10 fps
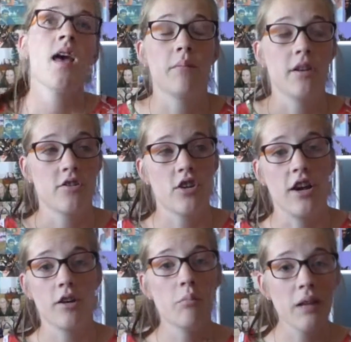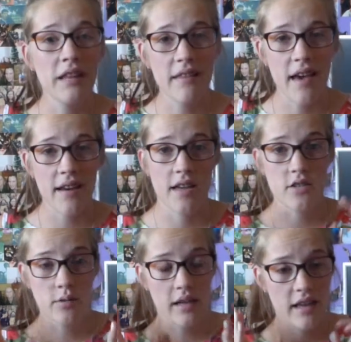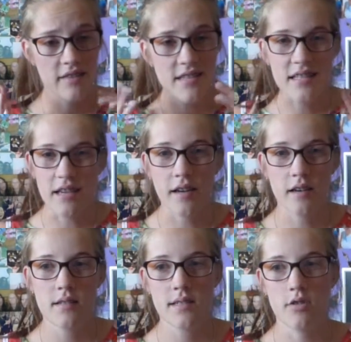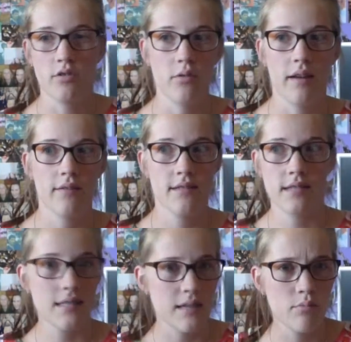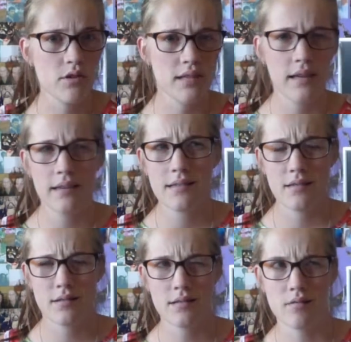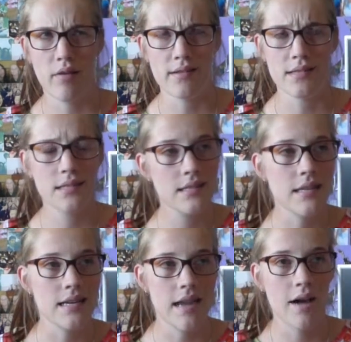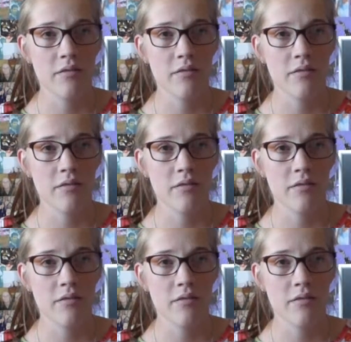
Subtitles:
I'm gonna try and complete that and do it again this year. So do like 16 books, I guess, because it's 2016 now.